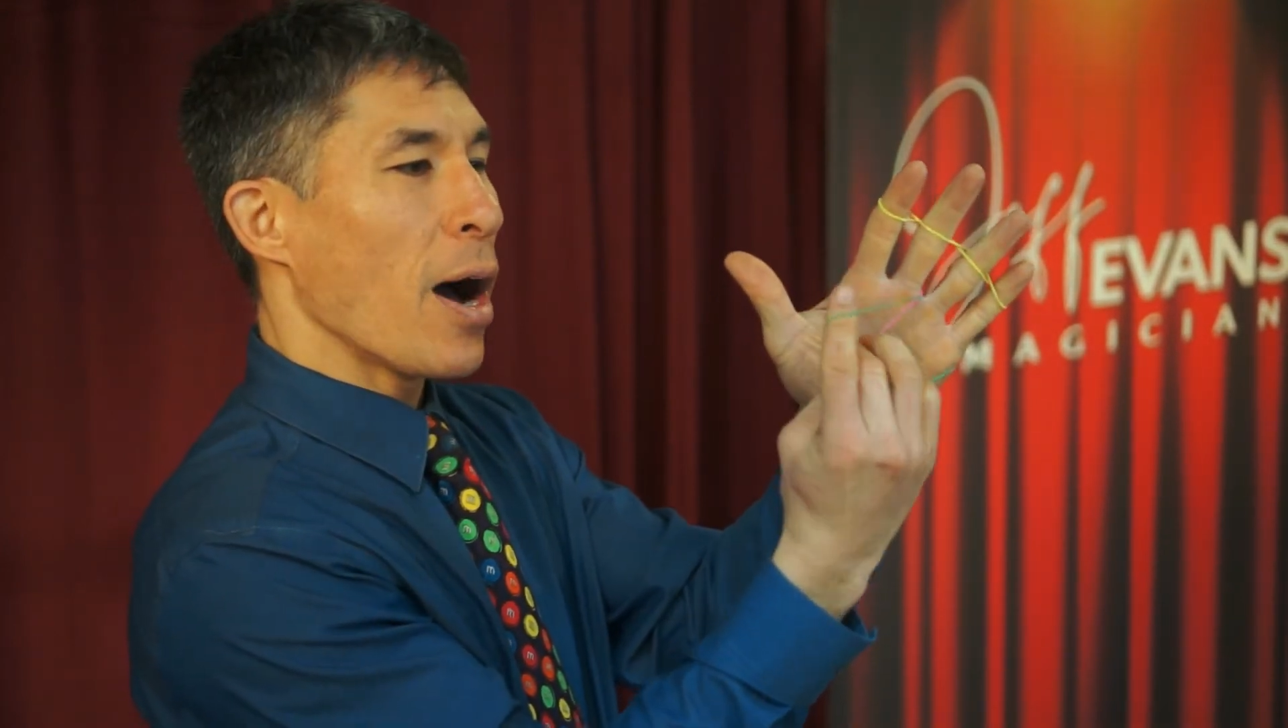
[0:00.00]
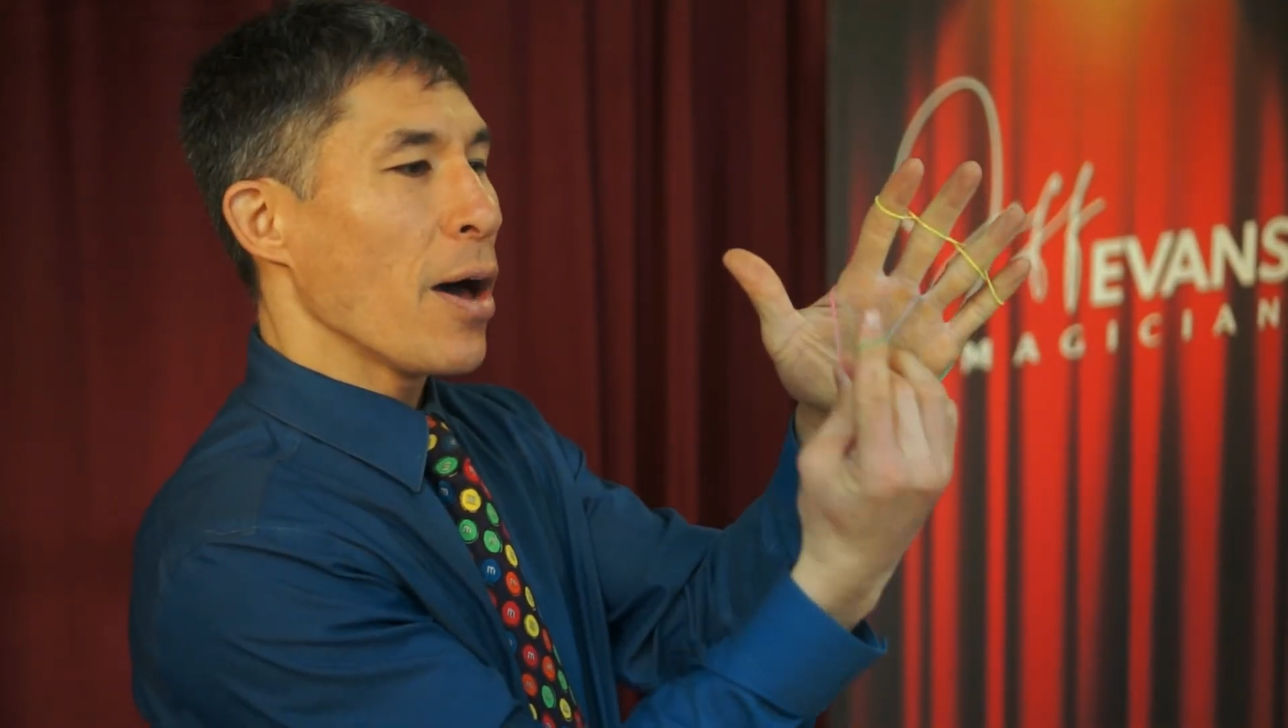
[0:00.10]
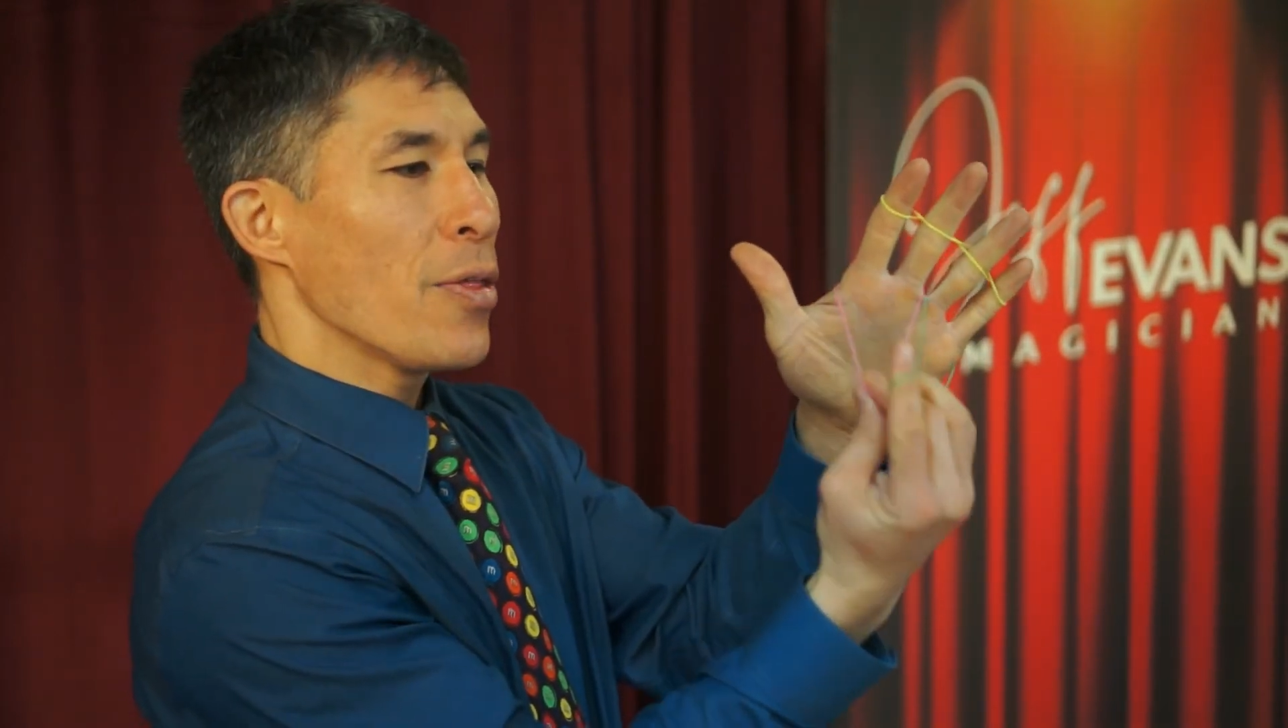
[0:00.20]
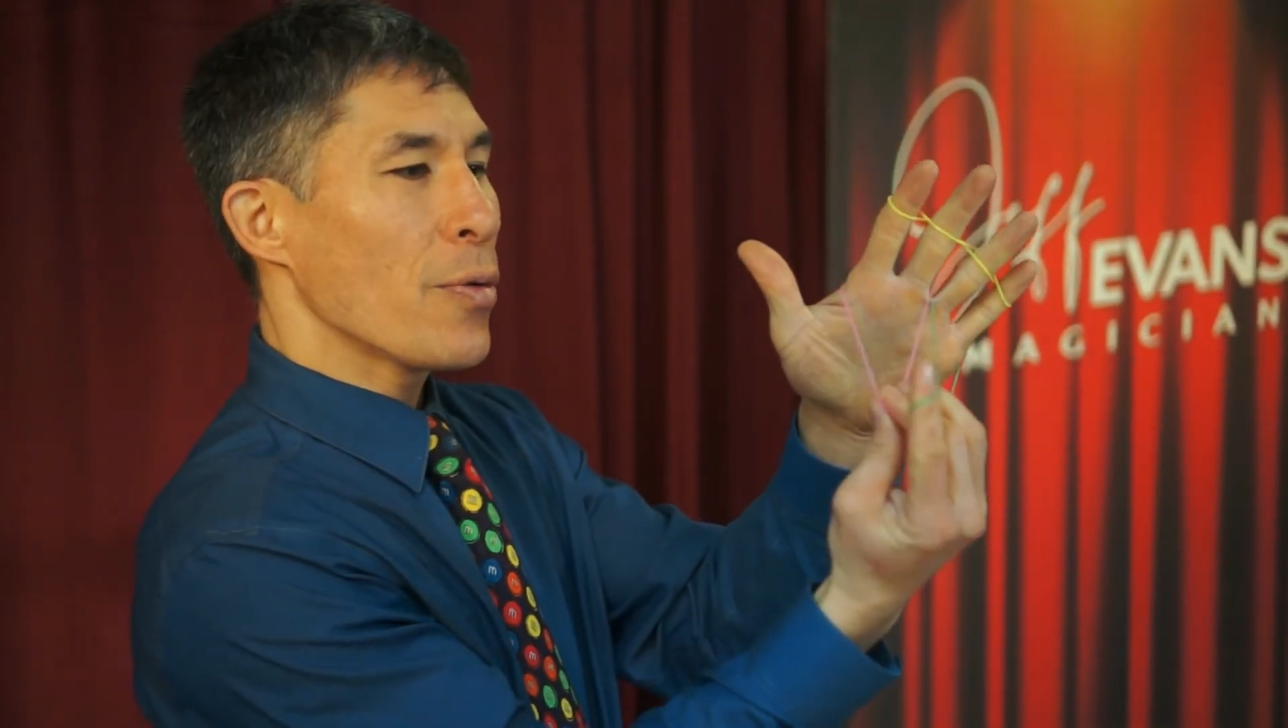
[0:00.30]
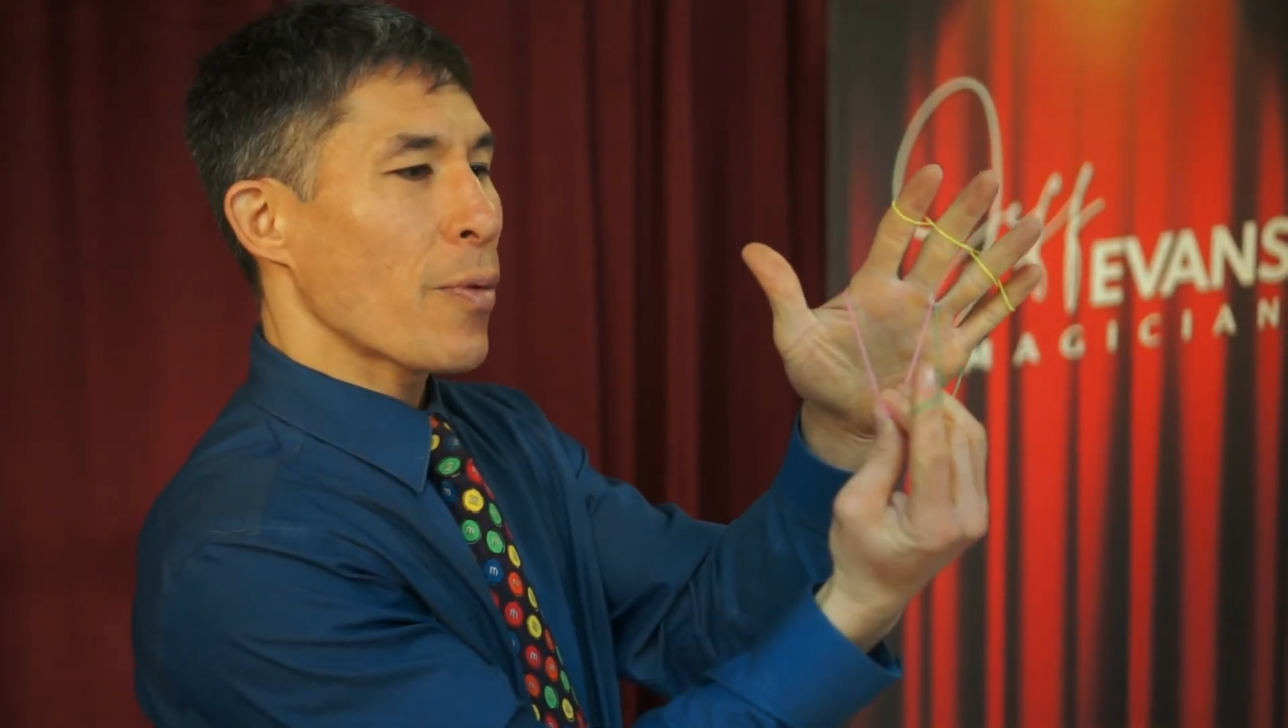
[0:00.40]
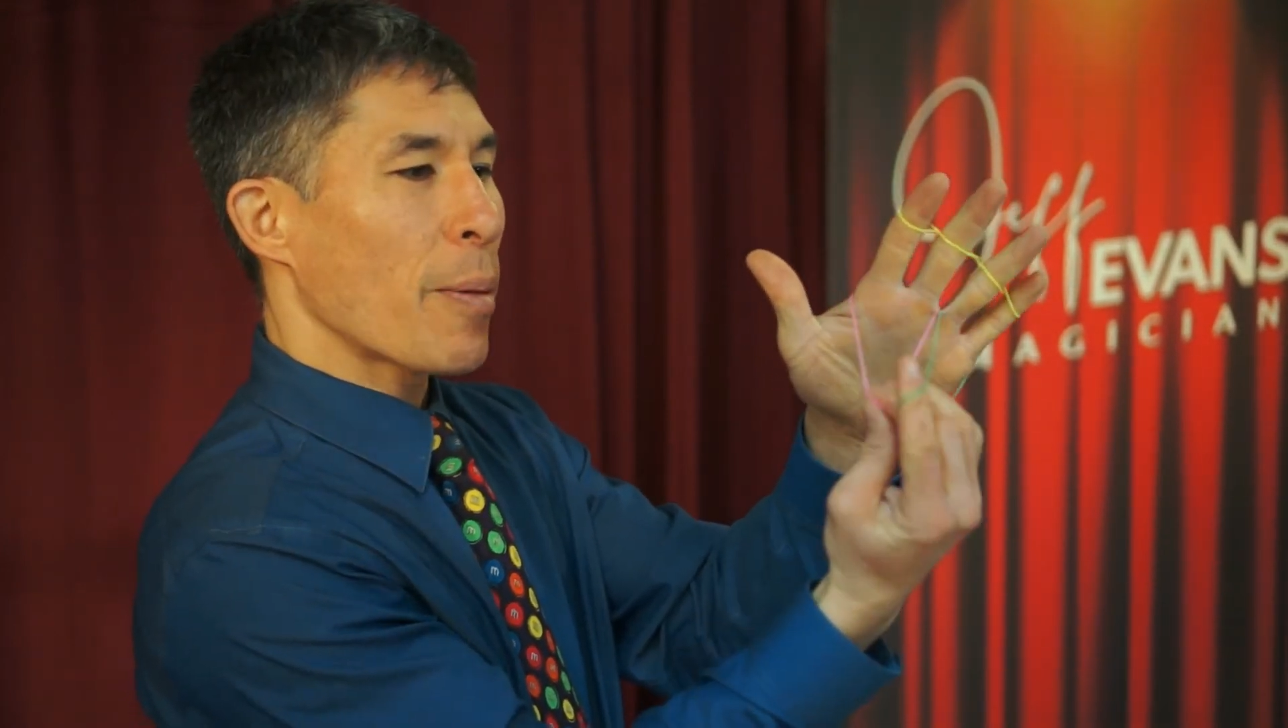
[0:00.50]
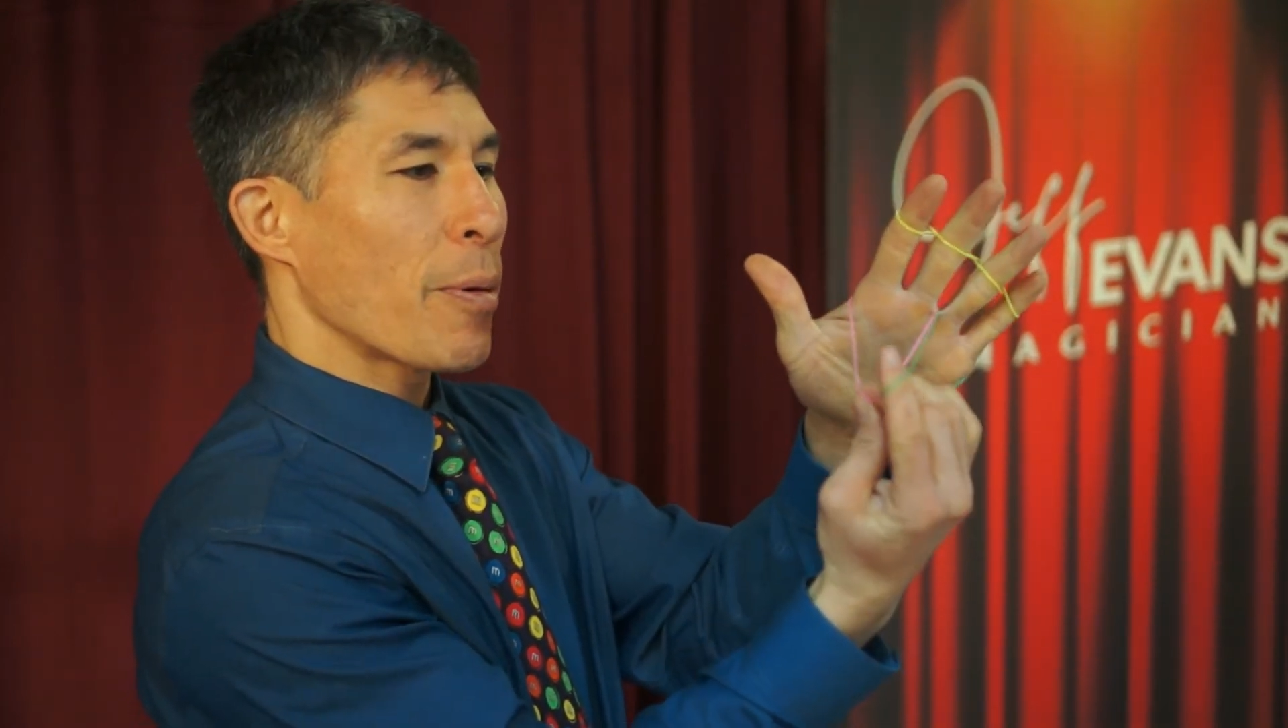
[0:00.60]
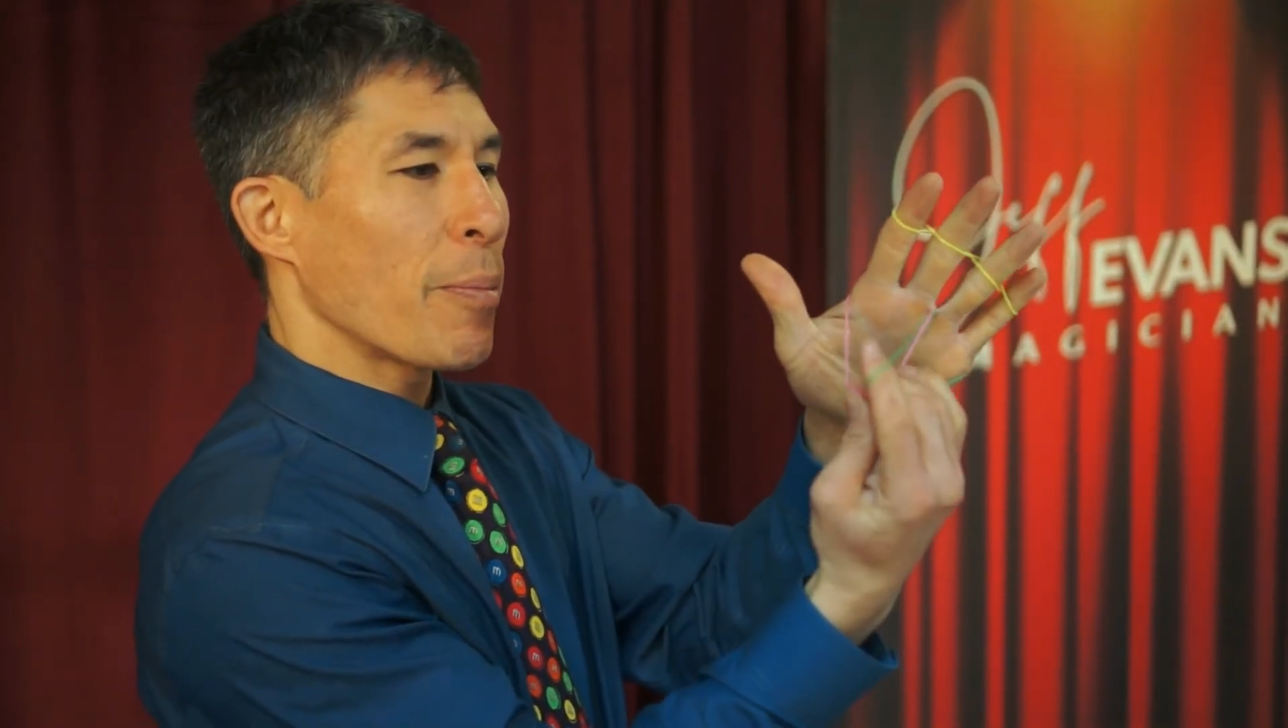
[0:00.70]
other rubber